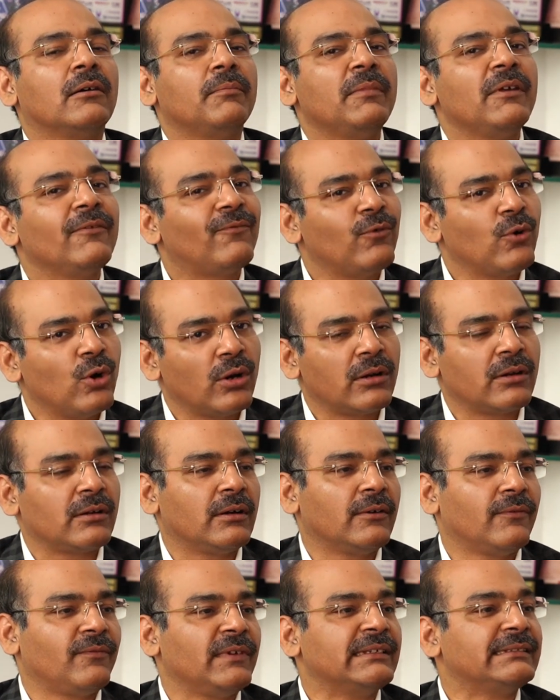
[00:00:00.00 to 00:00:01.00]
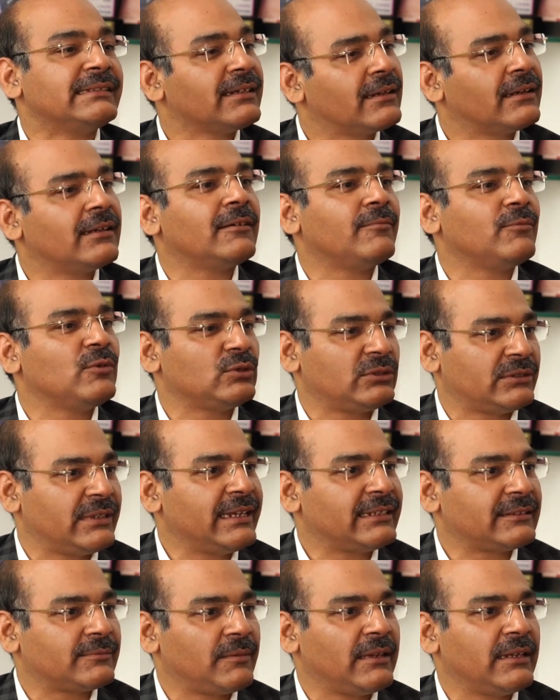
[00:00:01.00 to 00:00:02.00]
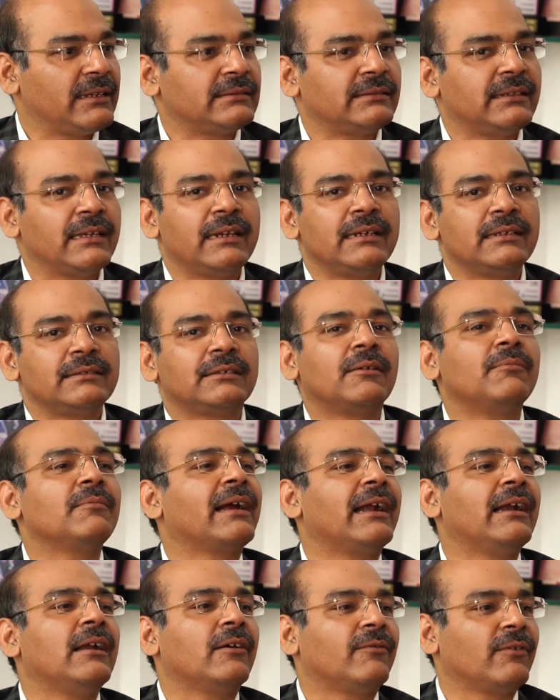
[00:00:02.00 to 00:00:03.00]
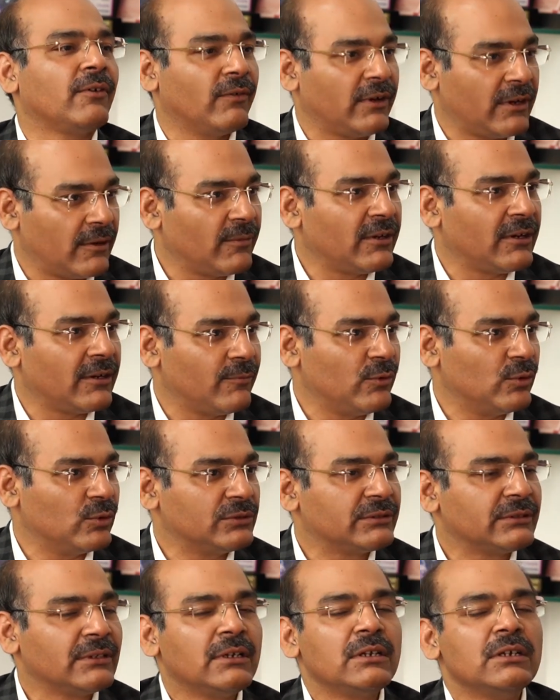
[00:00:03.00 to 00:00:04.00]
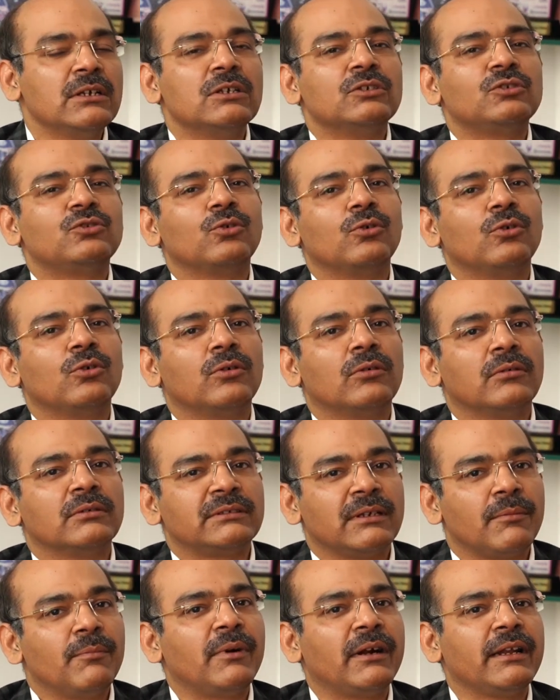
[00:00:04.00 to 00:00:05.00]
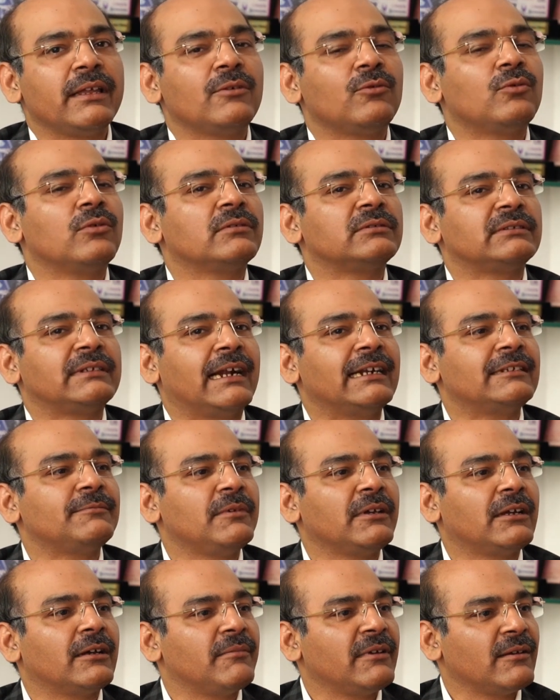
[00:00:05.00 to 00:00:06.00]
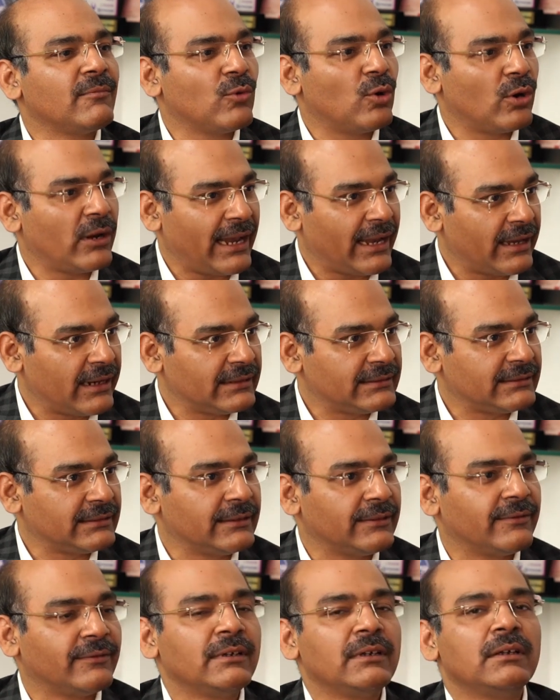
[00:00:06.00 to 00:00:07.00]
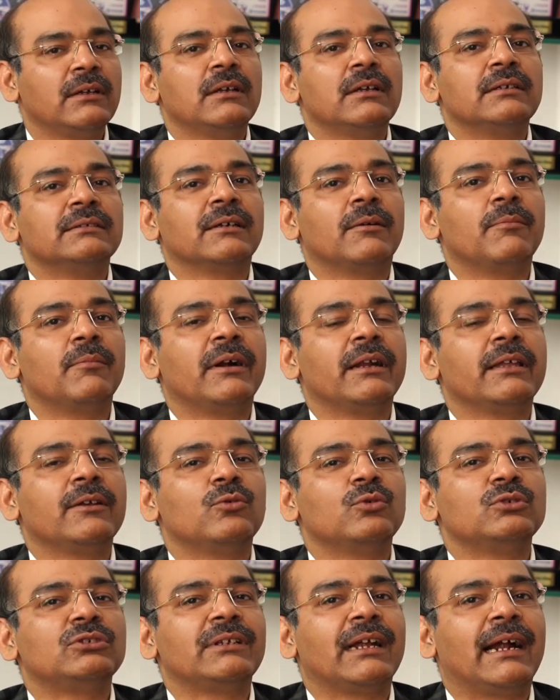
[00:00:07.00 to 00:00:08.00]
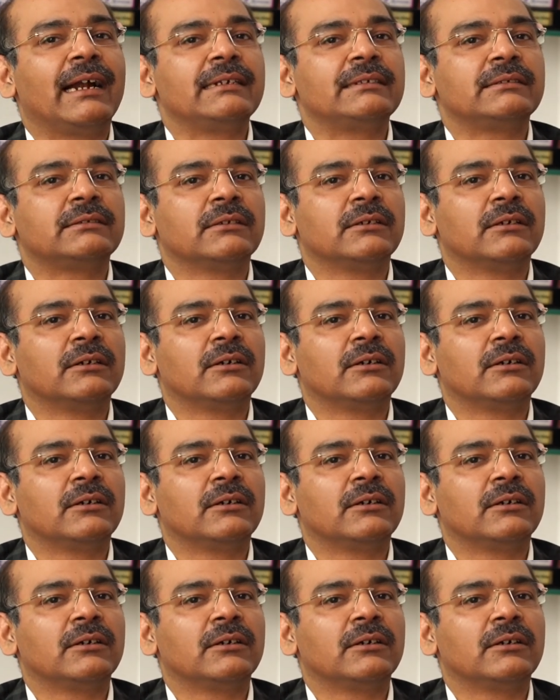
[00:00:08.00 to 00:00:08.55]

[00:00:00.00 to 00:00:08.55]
before a physical abuse takes place, there is some kind of a verbal abuse. So somebody who starts becoming more aggressive, somebody who starts